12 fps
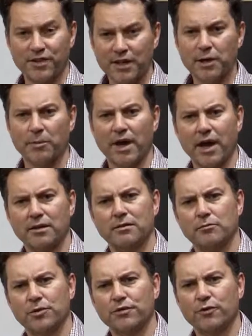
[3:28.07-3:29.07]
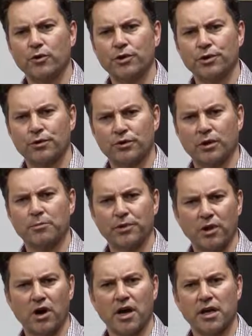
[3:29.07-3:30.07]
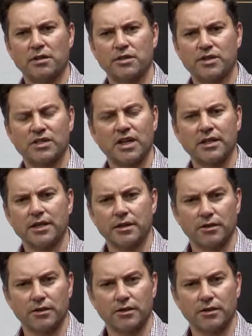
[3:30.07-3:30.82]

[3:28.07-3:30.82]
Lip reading: think about before you apply to study